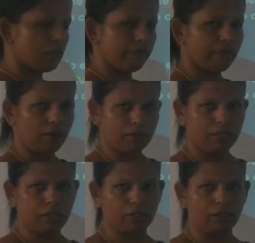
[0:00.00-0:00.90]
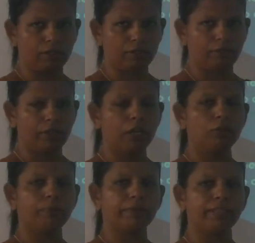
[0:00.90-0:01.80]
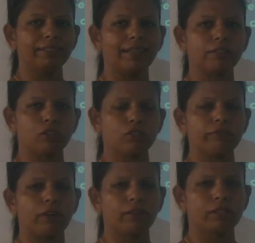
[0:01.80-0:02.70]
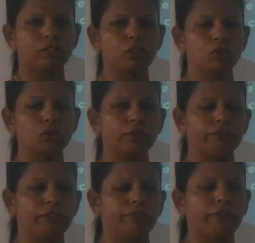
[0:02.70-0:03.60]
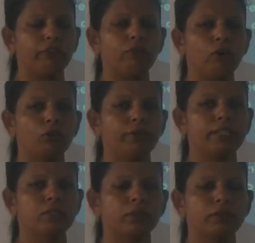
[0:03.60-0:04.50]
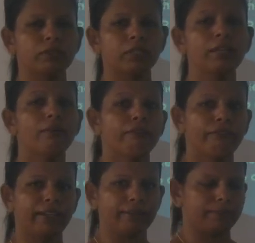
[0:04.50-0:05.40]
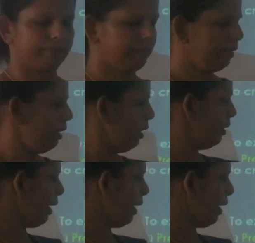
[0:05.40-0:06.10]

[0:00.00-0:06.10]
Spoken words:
of oxygen. You have to prevent the access of oxygen too if you want to extinguish a fire. The